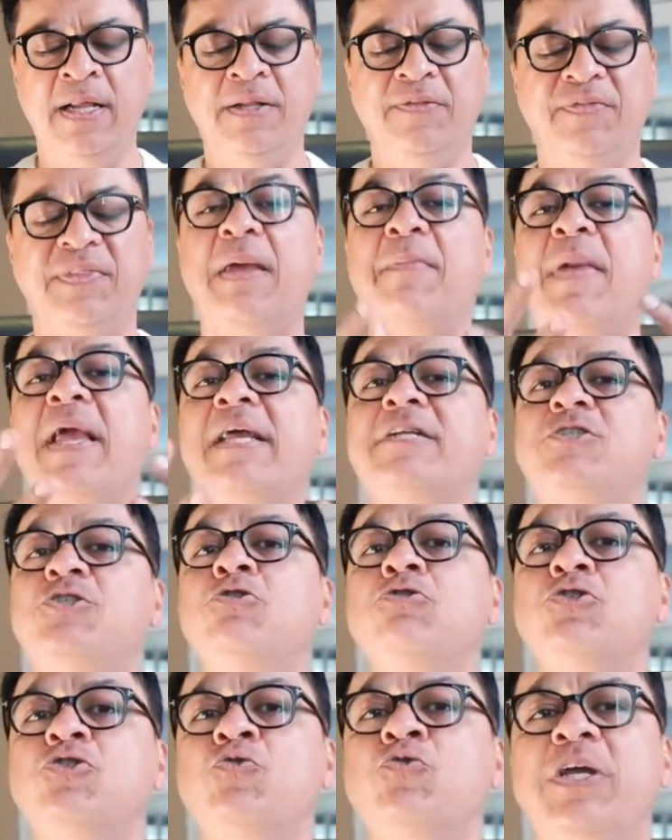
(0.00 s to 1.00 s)
they may
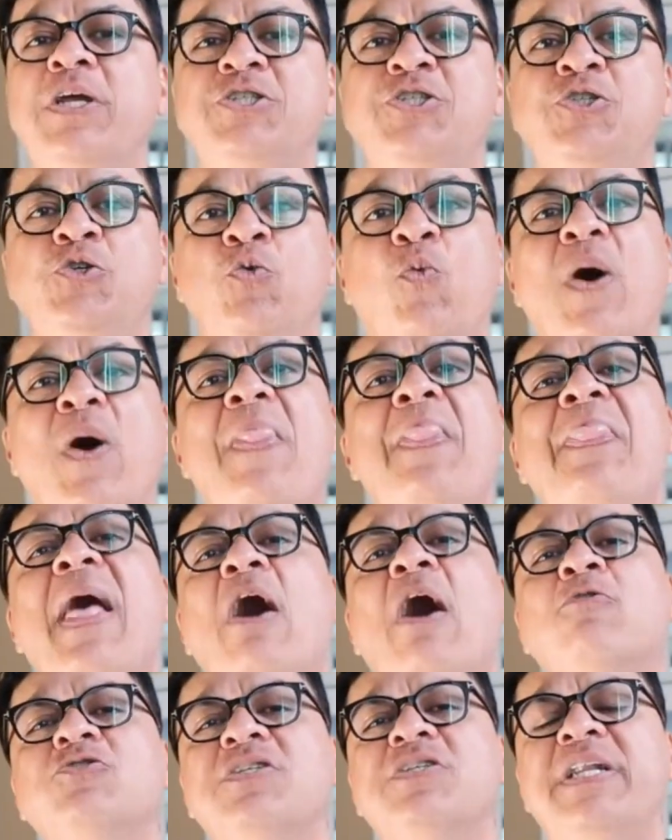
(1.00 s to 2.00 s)
choose to issue
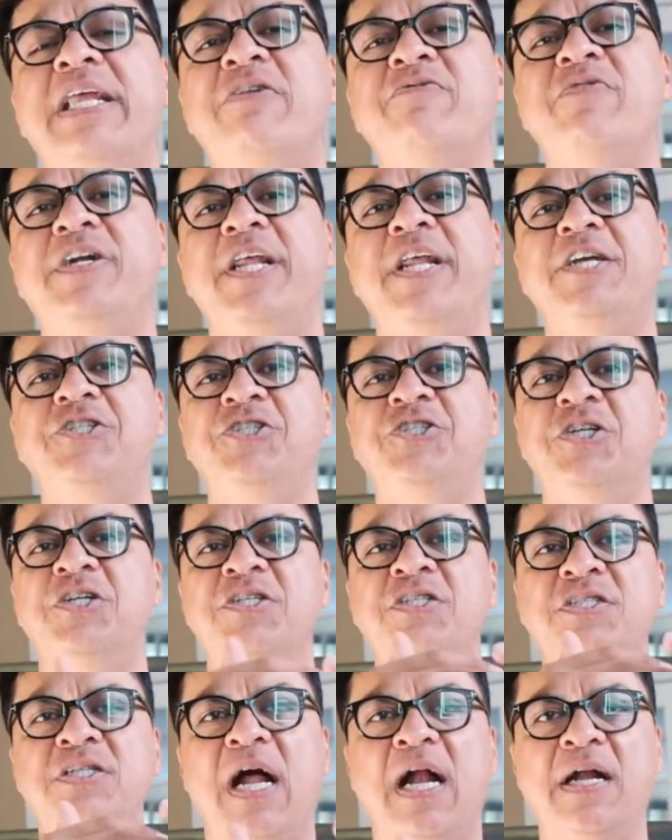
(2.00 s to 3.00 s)
1,000
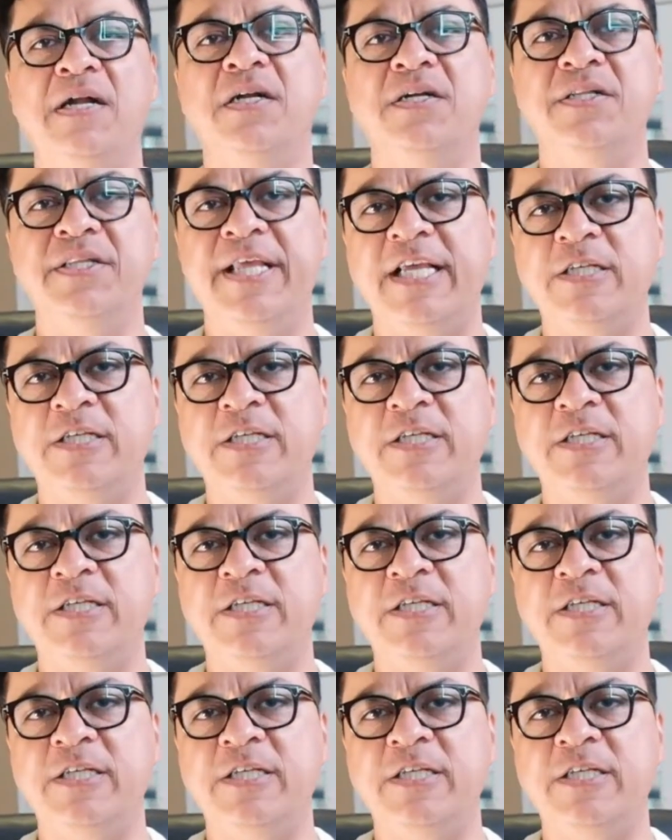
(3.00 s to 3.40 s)
invitations under the